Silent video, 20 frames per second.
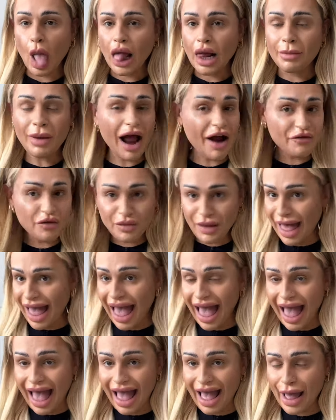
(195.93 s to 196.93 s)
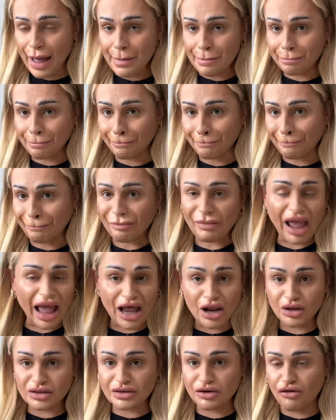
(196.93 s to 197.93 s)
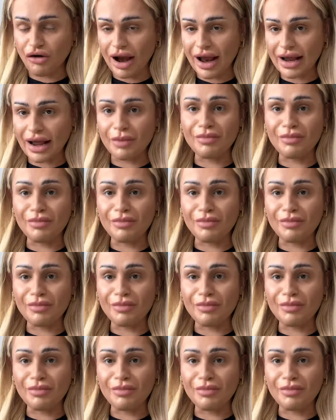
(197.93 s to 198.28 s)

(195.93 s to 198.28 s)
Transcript: apart from the hair, hair looks great.